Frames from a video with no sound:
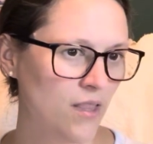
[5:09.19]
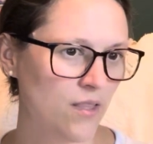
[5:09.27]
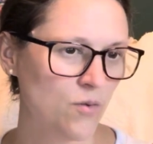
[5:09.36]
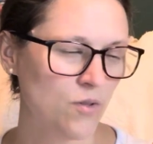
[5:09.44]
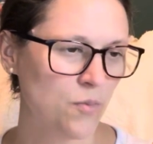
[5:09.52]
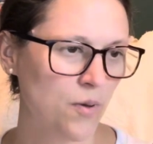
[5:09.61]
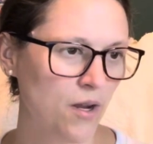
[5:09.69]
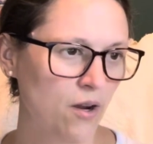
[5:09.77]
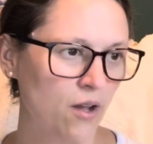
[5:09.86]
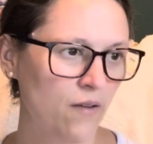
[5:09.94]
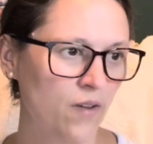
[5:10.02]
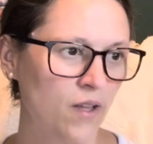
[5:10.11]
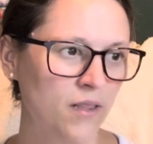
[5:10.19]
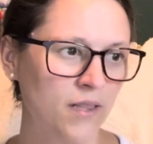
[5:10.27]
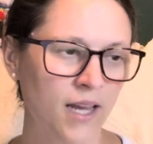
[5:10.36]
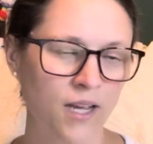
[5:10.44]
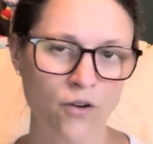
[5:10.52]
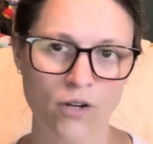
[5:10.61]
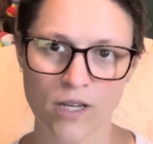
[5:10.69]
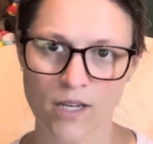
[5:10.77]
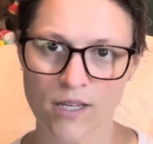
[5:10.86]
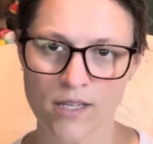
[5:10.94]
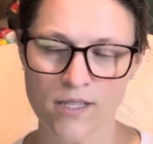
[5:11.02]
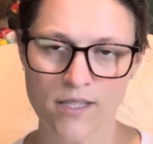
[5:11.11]
This was a pair of
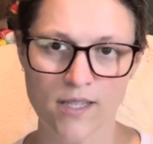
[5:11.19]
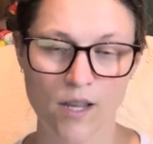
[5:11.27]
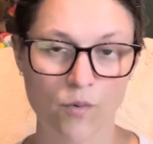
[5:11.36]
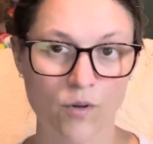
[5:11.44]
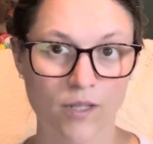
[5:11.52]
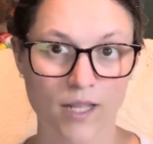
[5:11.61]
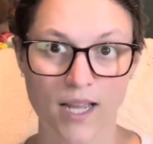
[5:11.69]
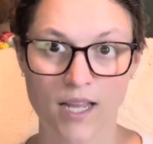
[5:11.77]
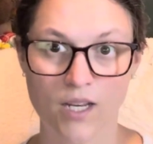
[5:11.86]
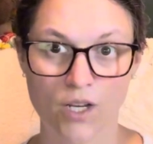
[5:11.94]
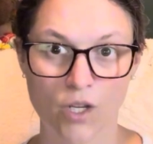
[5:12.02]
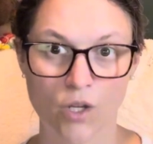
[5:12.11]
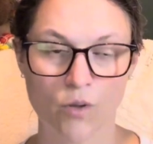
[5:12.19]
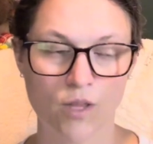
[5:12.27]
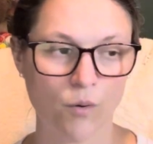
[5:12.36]
Allegrias. They were like new.